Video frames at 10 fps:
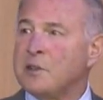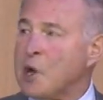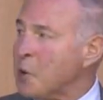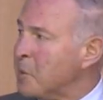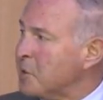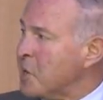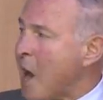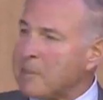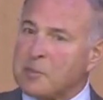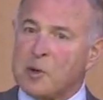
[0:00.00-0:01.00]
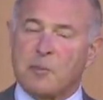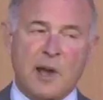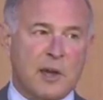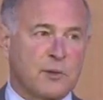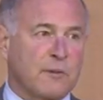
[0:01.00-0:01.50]
That would be the optimal
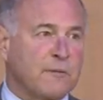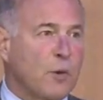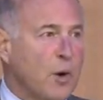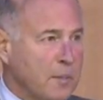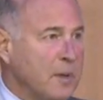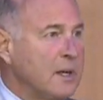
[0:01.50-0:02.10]
path of reform.